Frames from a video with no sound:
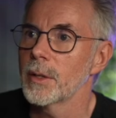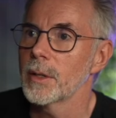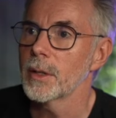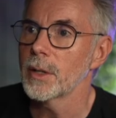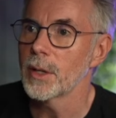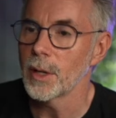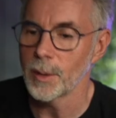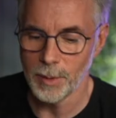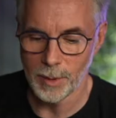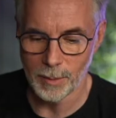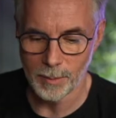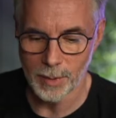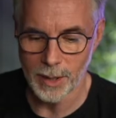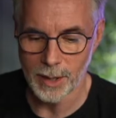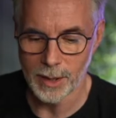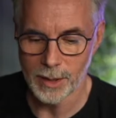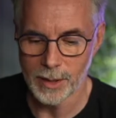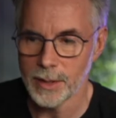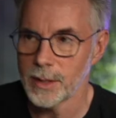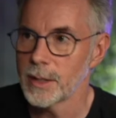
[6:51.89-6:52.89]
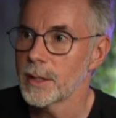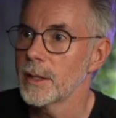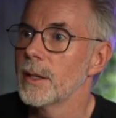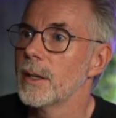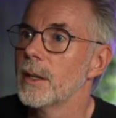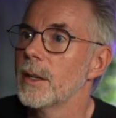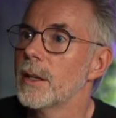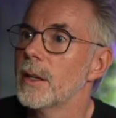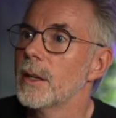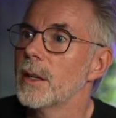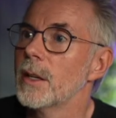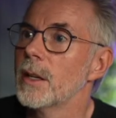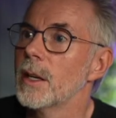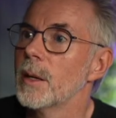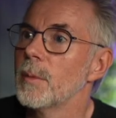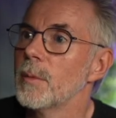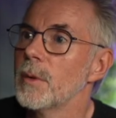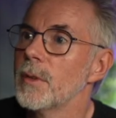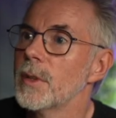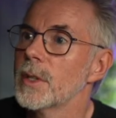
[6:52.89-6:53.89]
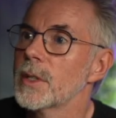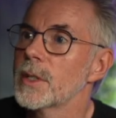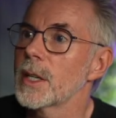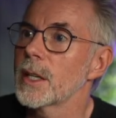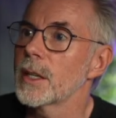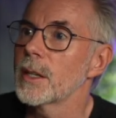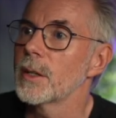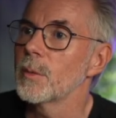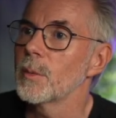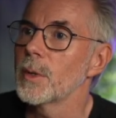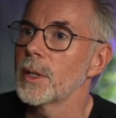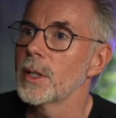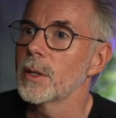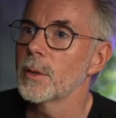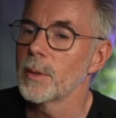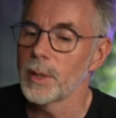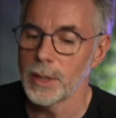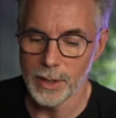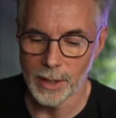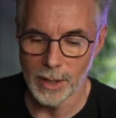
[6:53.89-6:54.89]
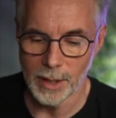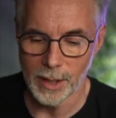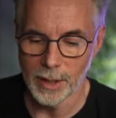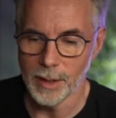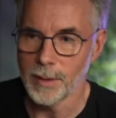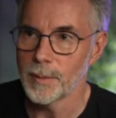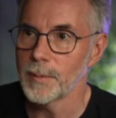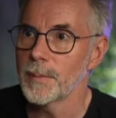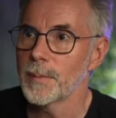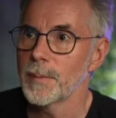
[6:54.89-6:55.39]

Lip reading: to copy and paste, move the second window into here.